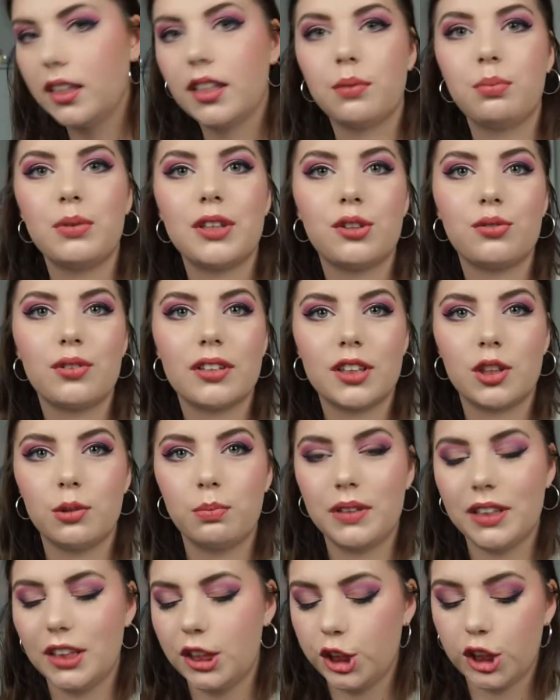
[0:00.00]
Let me try
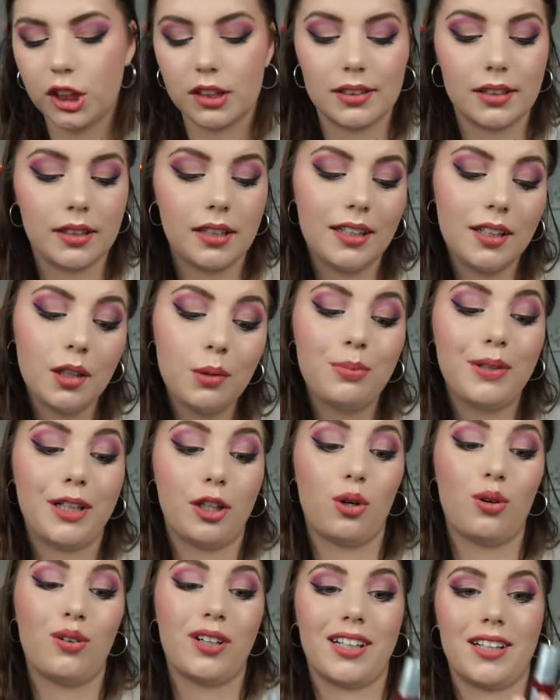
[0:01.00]
to be just a little
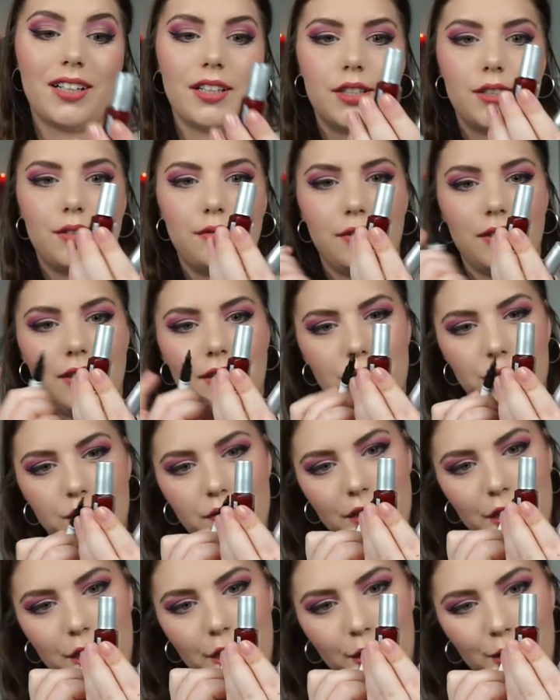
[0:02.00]
bit organized for
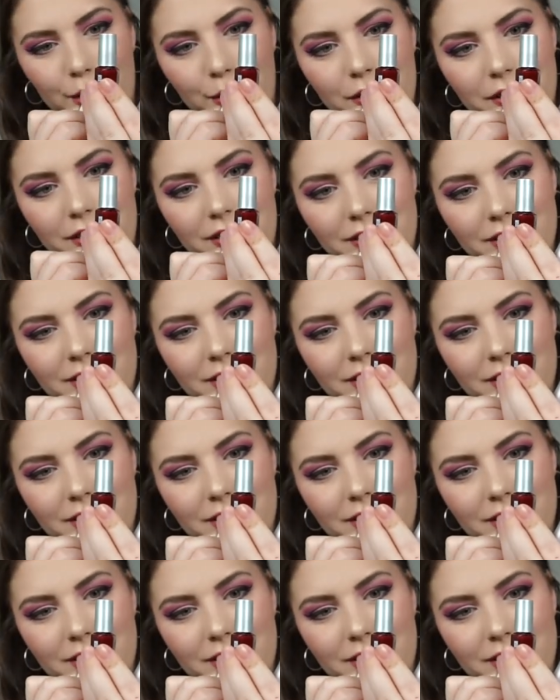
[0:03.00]
this video.